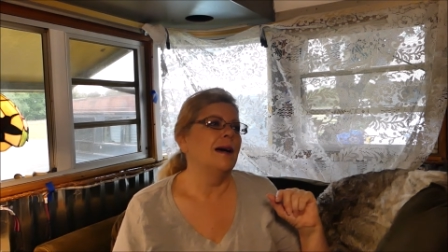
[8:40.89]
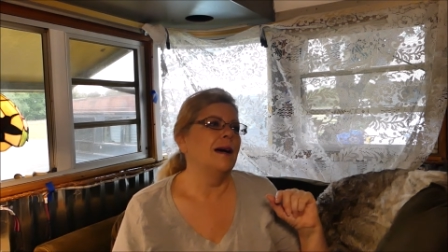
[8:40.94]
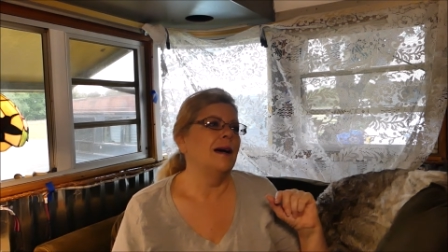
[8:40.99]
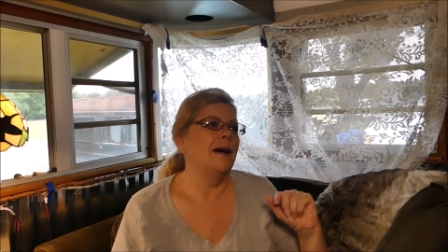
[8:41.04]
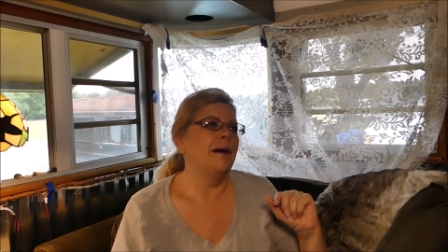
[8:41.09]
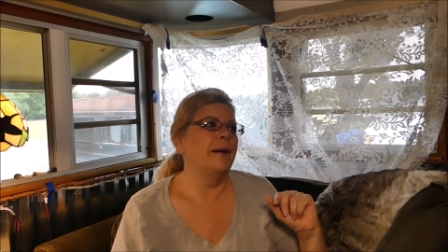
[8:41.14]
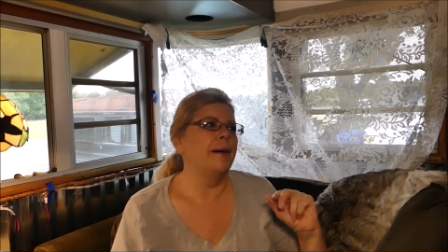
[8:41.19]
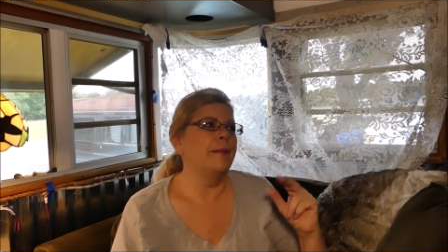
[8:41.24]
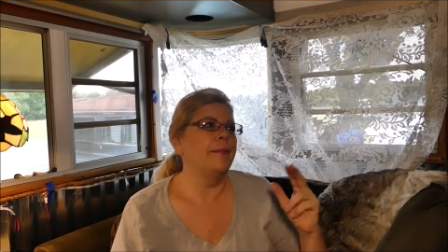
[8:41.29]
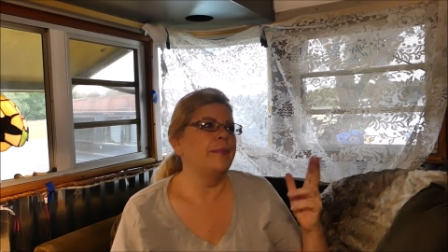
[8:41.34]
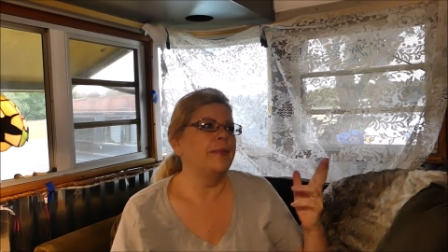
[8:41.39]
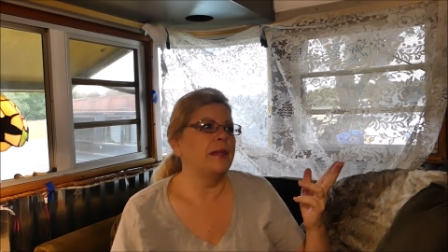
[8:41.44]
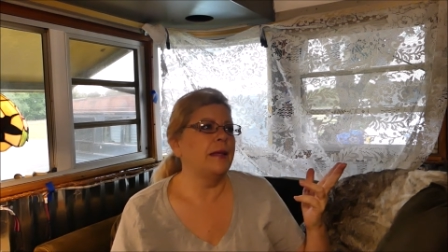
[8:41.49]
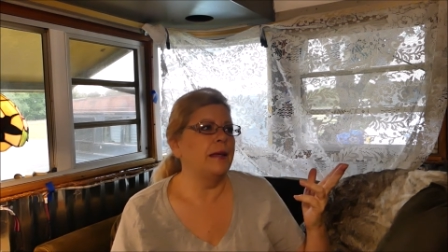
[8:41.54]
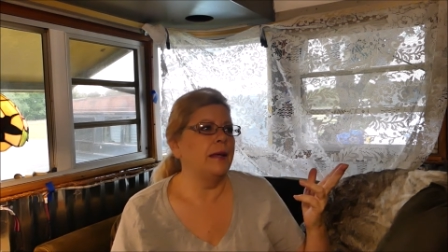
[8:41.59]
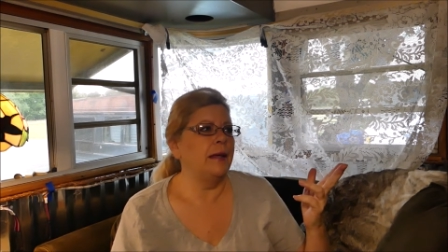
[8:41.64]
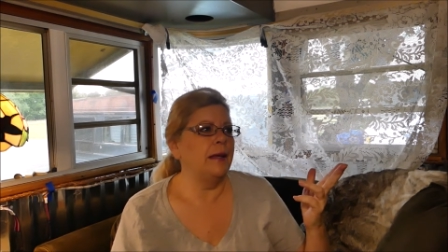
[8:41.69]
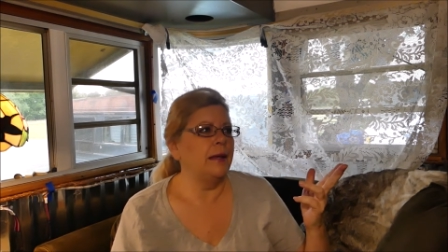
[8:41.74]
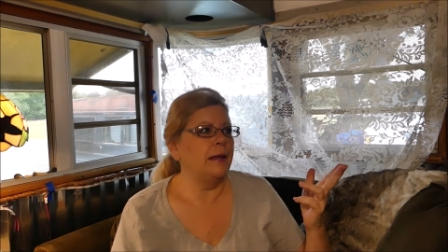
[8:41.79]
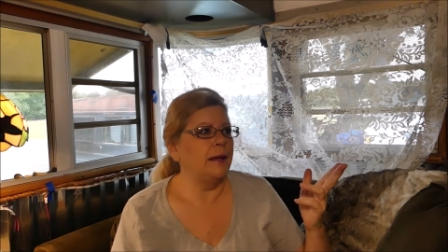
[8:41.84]

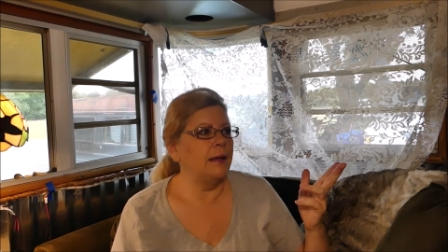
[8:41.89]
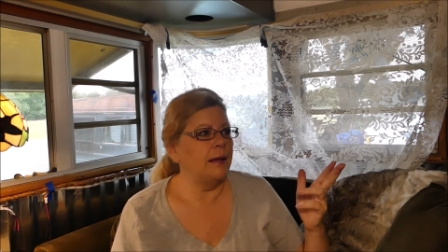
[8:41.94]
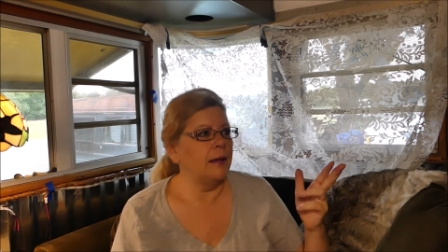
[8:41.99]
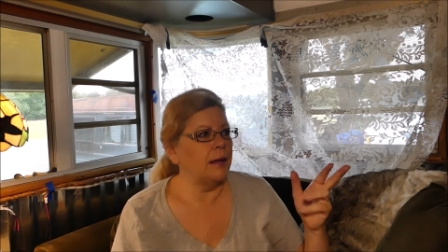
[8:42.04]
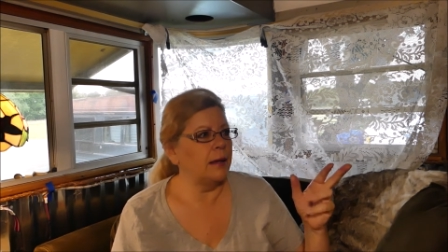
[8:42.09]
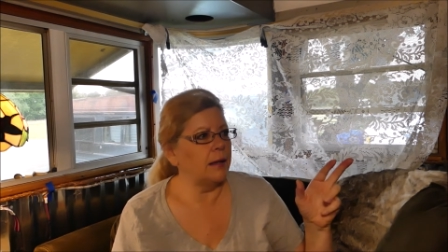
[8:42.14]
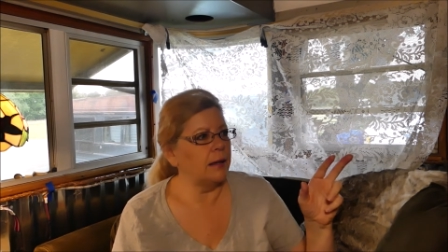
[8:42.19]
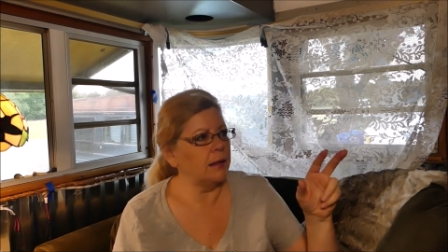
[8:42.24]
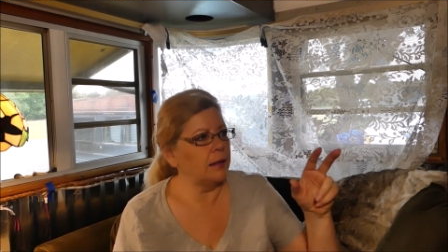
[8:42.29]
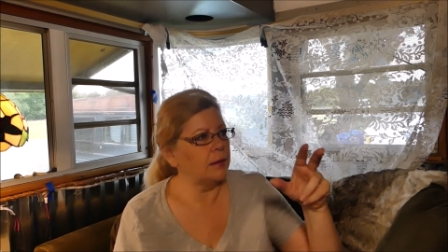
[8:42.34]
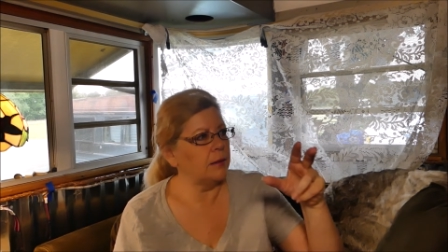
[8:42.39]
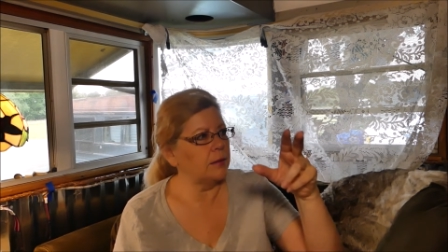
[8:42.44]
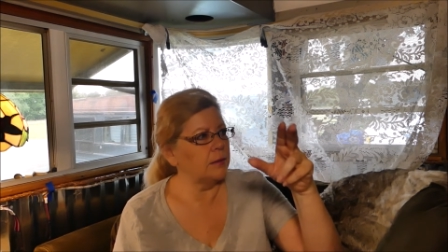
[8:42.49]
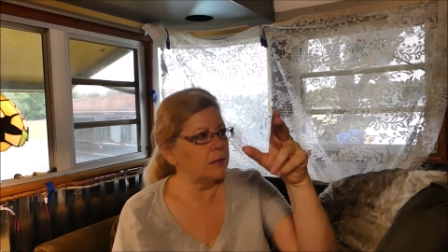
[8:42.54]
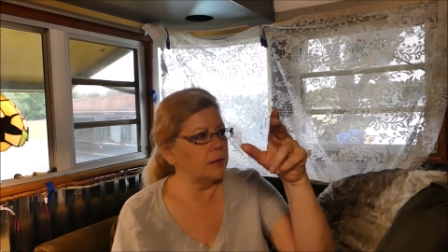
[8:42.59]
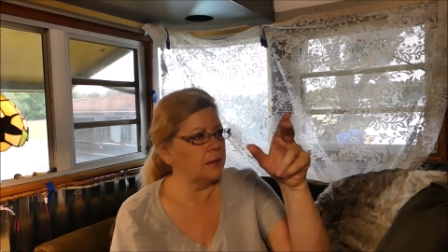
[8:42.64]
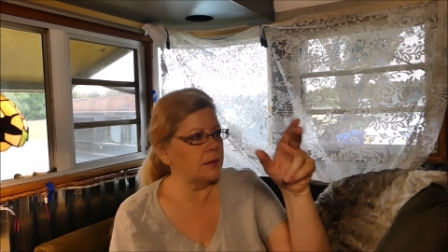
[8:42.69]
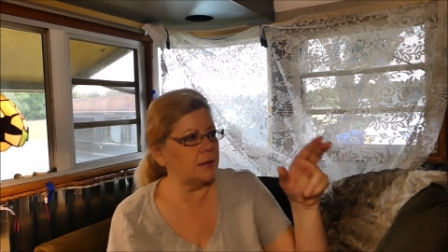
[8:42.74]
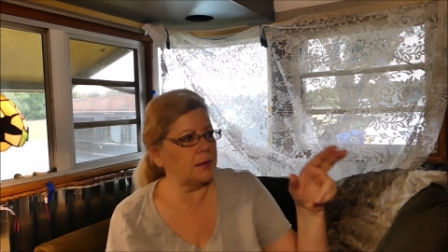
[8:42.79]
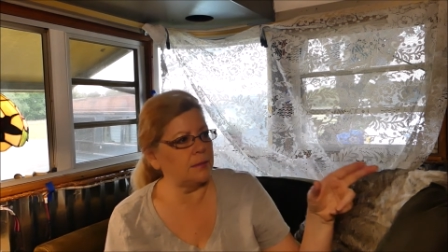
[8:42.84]
The
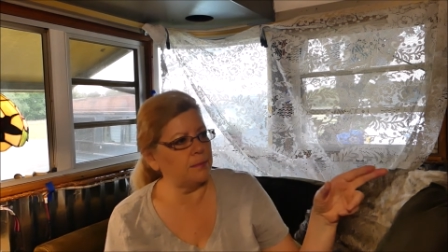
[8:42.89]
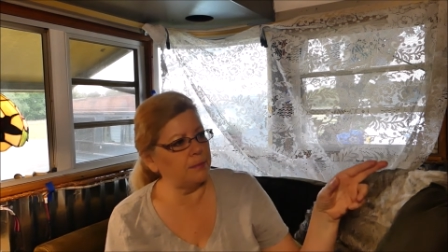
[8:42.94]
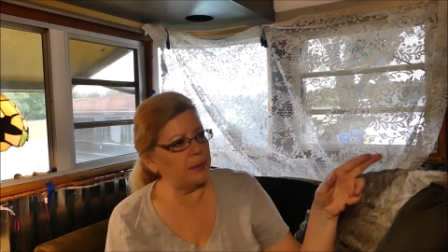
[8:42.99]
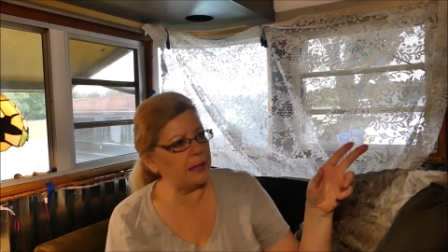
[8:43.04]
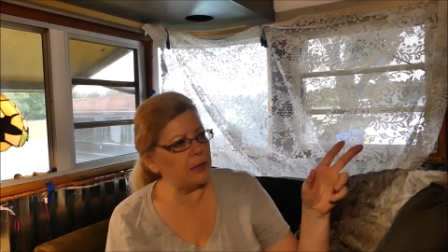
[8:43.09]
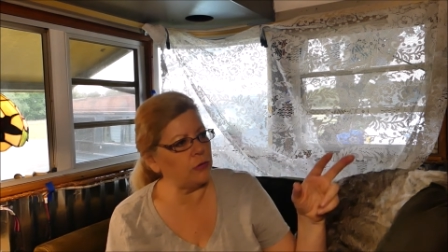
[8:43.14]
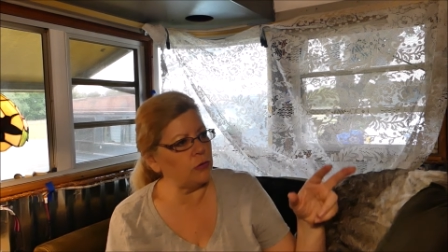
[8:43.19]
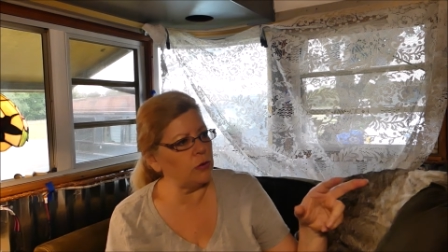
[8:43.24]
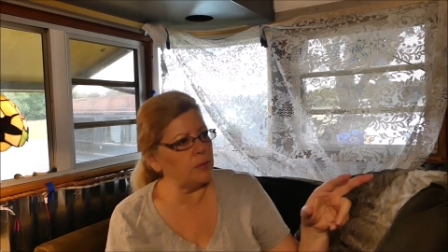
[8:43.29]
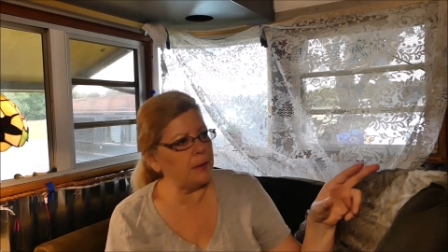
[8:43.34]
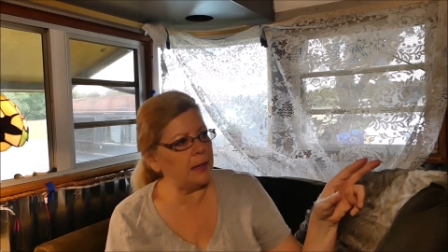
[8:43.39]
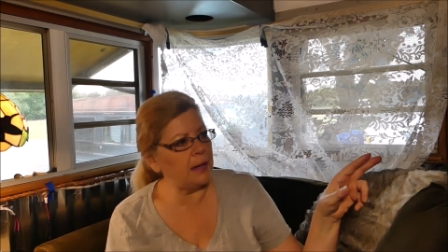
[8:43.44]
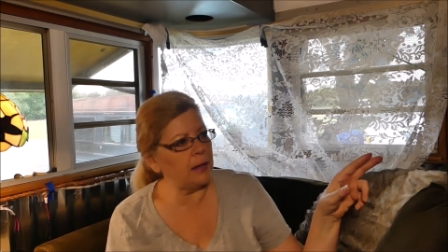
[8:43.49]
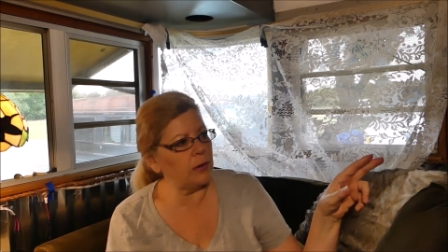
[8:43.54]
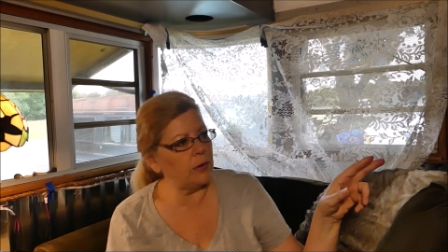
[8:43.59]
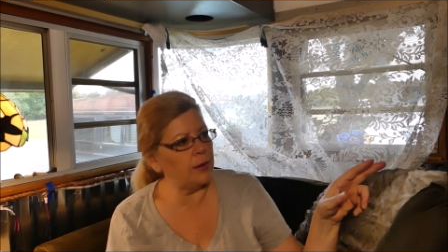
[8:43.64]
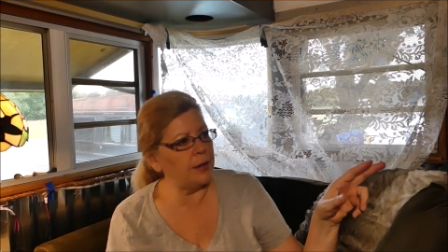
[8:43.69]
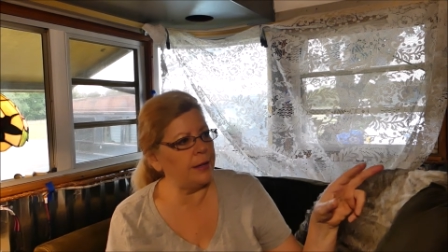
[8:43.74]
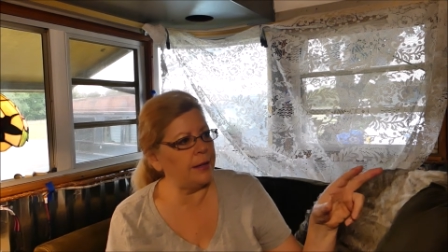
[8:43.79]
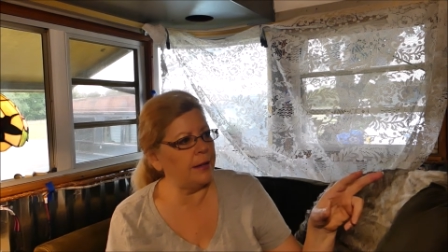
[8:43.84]
bedroom
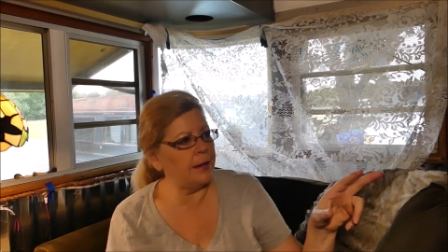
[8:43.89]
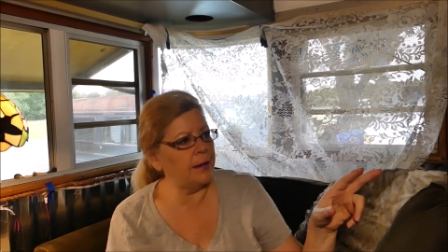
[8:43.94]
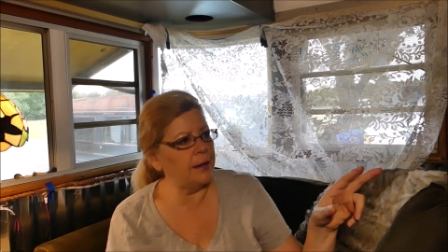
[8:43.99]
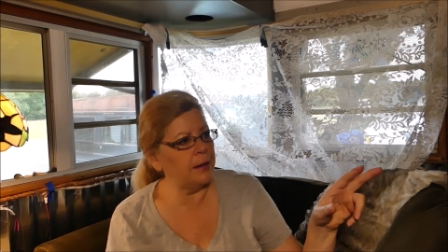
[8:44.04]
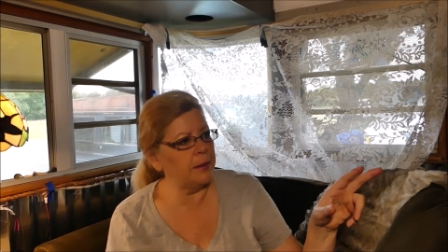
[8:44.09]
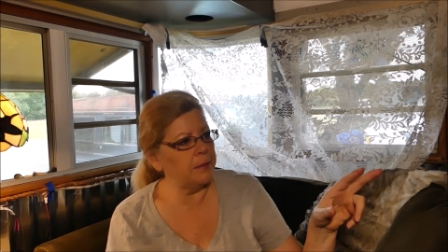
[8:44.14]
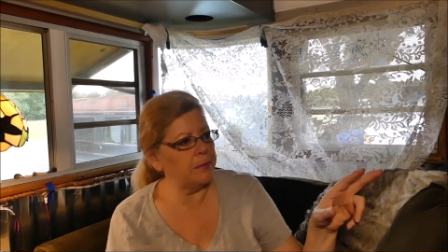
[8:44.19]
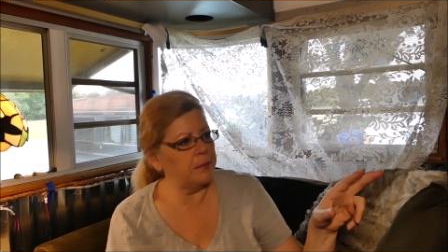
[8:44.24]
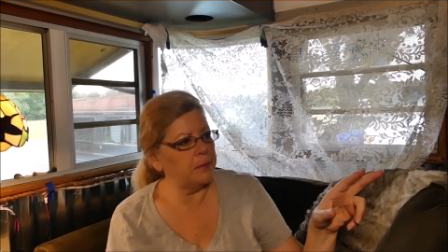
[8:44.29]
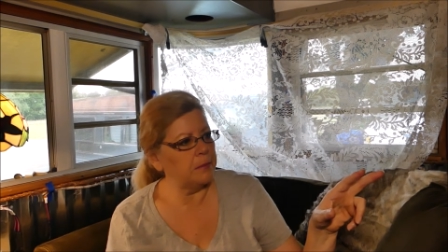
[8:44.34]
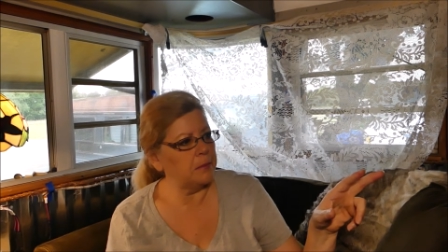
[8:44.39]
area,